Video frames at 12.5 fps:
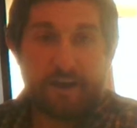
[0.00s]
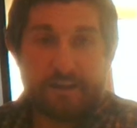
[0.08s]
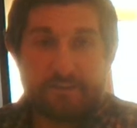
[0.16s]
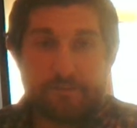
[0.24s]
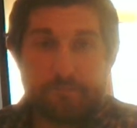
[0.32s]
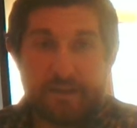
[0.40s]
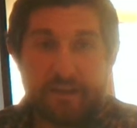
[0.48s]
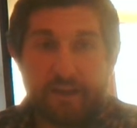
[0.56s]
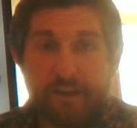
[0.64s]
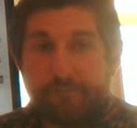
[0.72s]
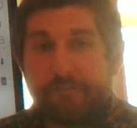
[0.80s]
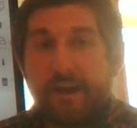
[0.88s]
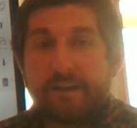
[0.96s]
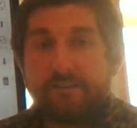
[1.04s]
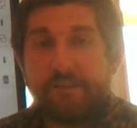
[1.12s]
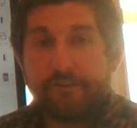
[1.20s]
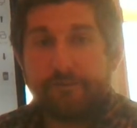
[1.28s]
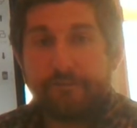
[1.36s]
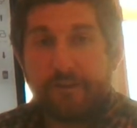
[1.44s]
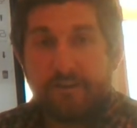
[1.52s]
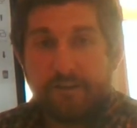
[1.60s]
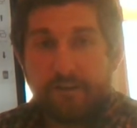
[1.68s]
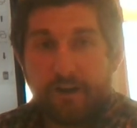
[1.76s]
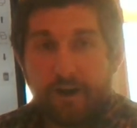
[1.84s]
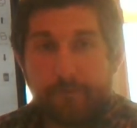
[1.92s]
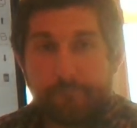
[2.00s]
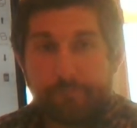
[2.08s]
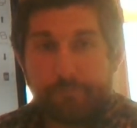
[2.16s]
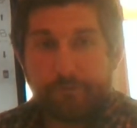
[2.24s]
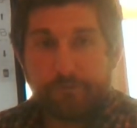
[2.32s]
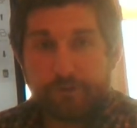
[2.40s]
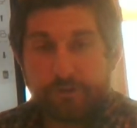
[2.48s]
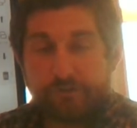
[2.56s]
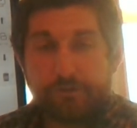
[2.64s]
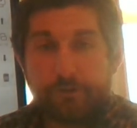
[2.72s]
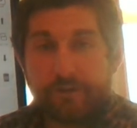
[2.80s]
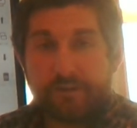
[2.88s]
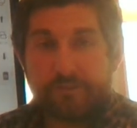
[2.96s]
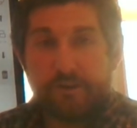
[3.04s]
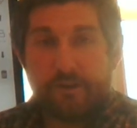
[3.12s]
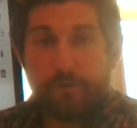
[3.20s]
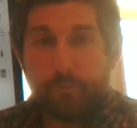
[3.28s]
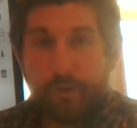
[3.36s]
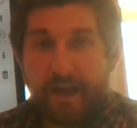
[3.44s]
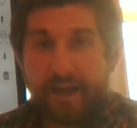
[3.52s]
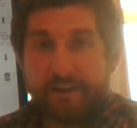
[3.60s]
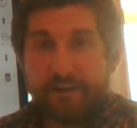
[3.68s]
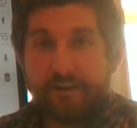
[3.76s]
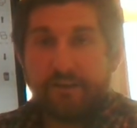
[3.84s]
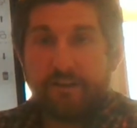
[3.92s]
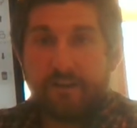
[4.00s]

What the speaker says: find to be effective for the students when